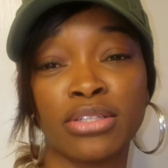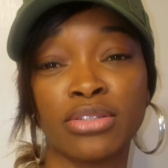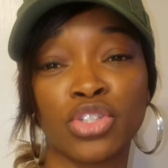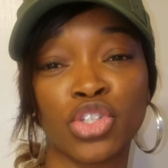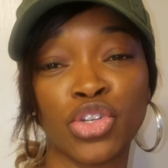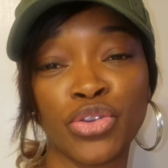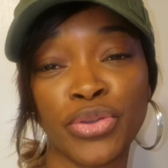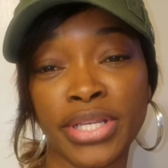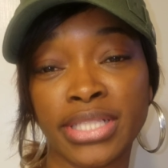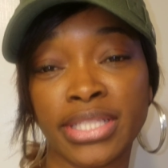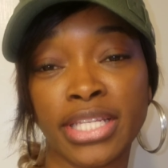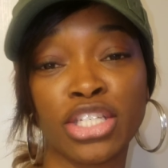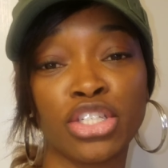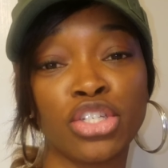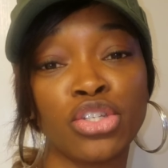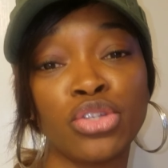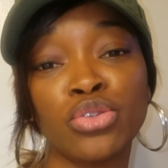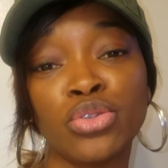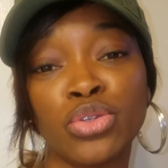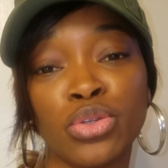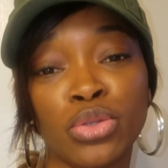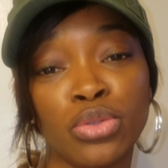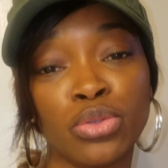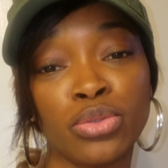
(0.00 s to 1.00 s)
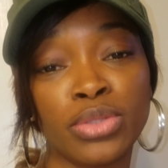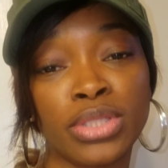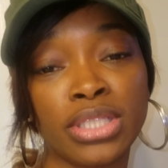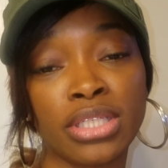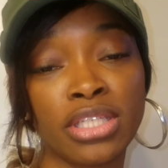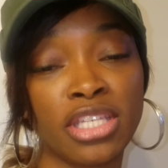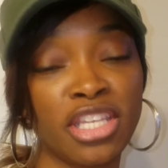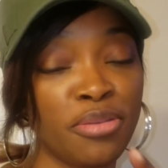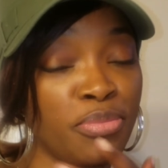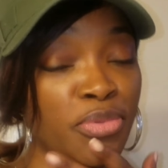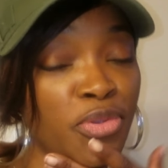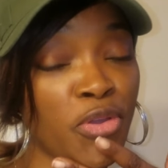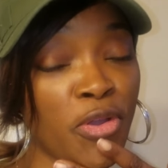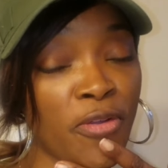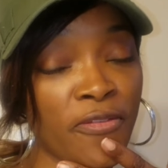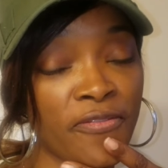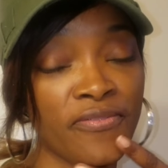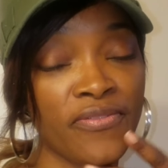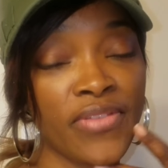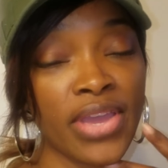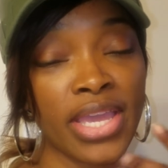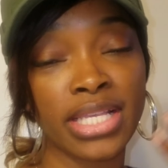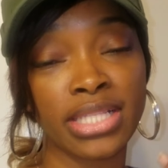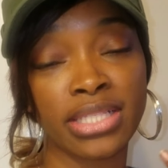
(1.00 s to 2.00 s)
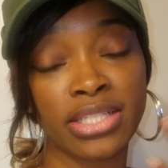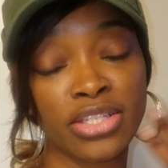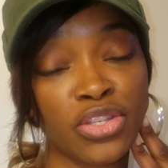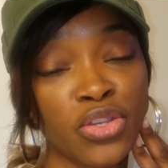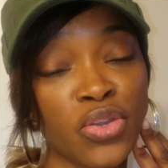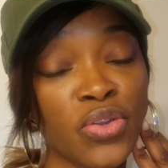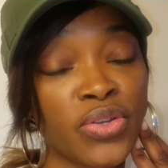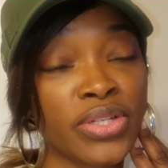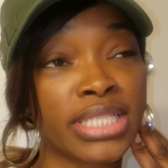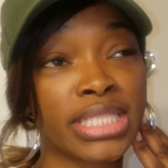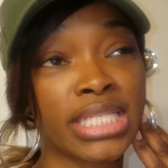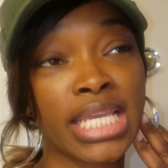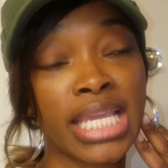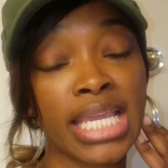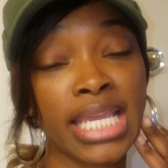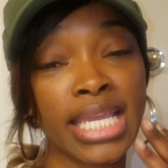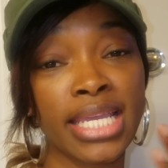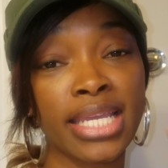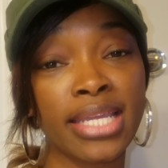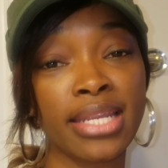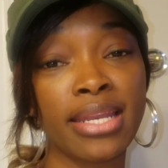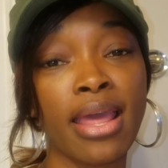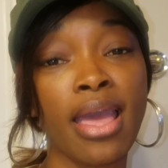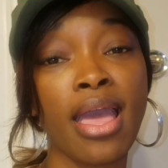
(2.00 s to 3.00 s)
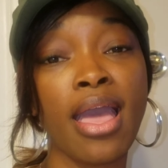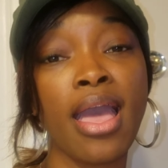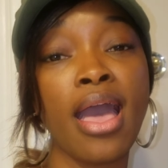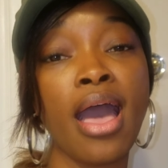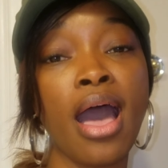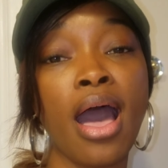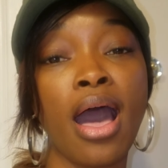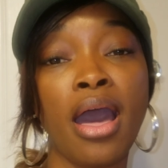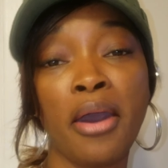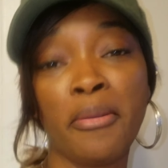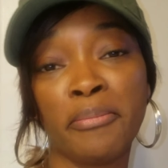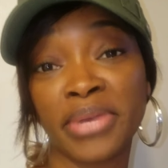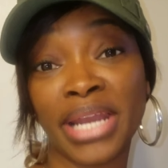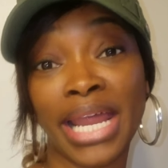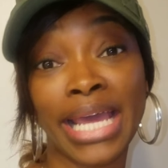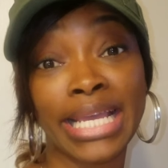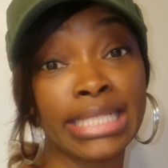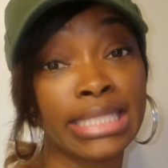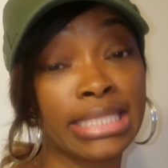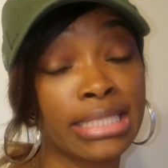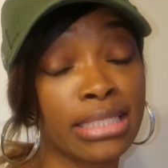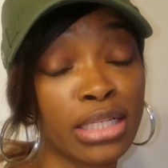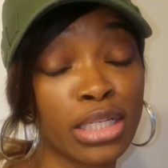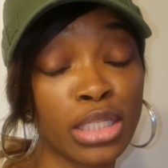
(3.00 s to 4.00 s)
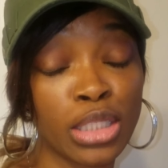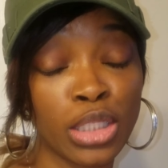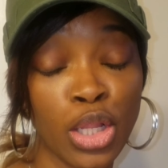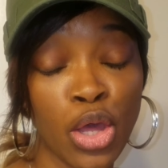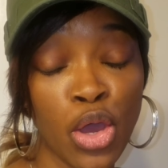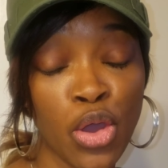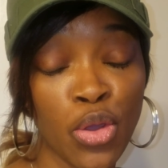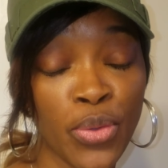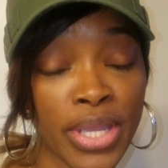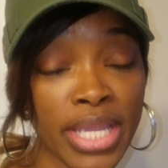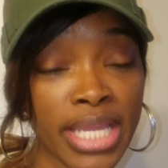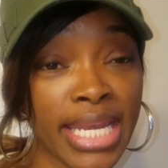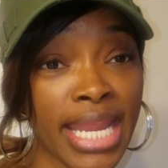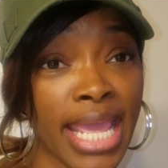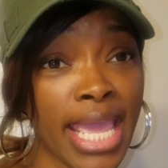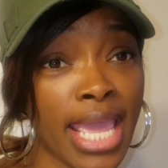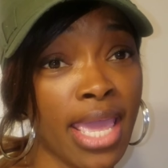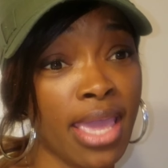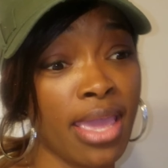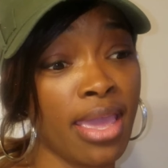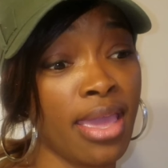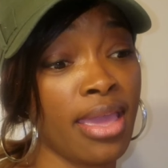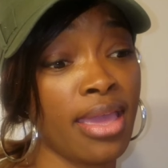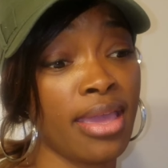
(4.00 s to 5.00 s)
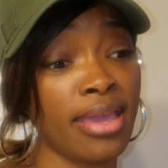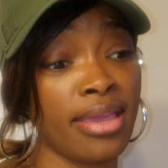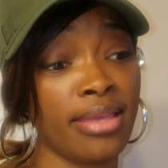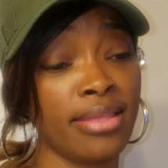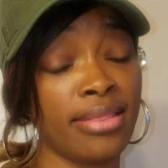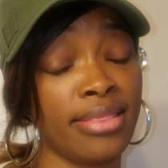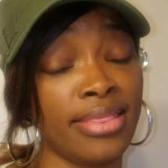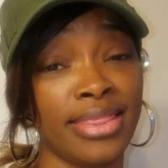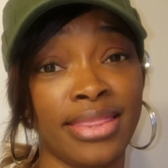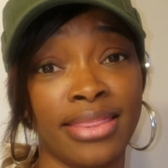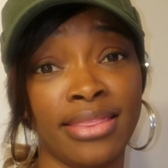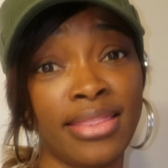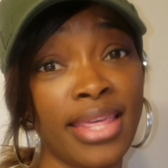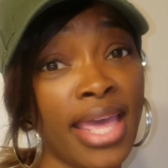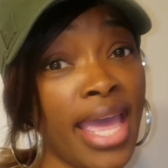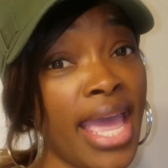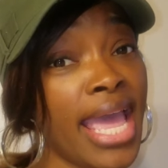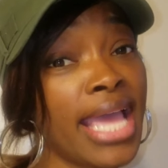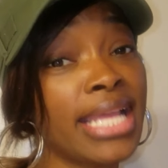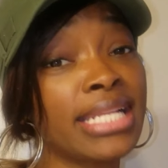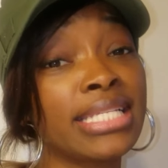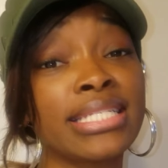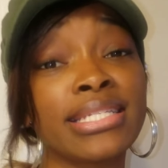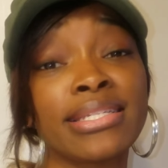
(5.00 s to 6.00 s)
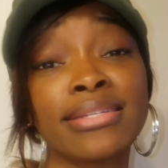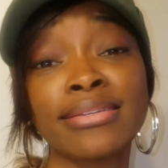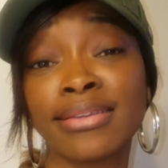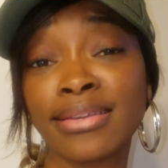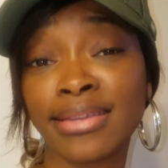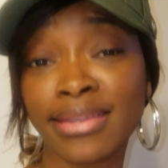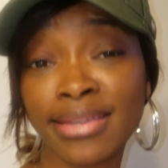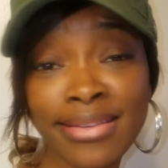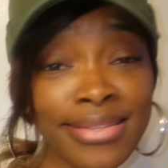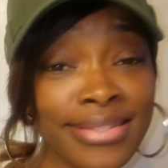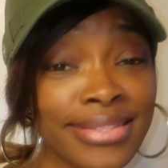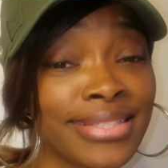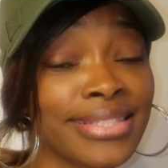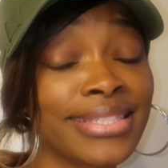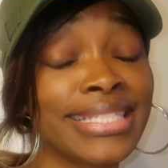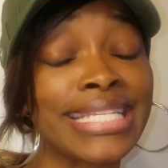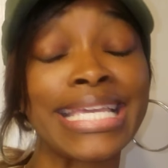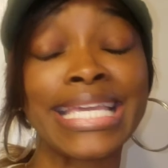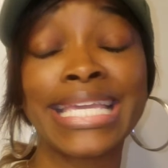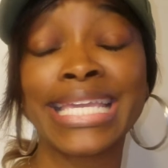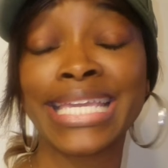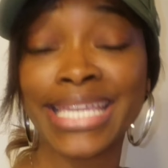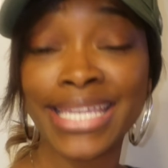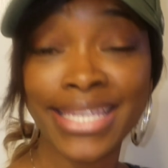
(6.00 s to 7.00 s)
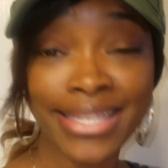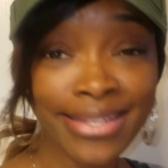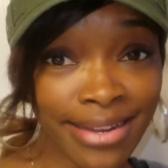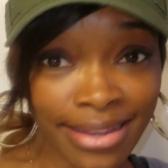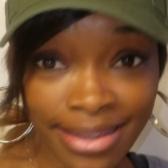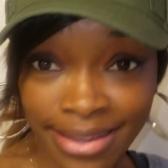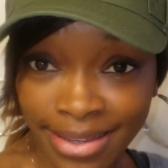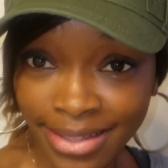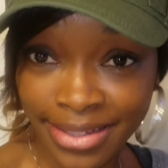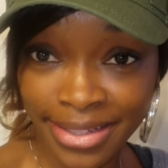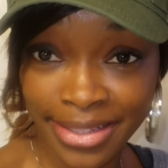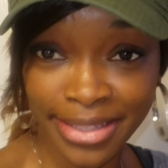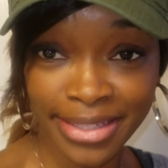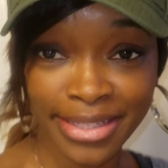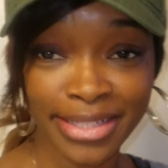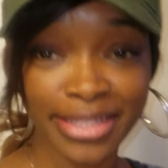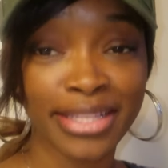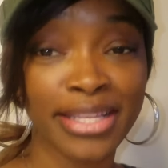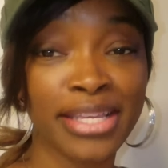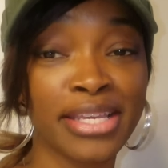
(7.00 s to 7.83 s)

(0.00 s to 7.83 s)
tricks that you use to keep your face and your skin nice and glowing. And that is it, honey.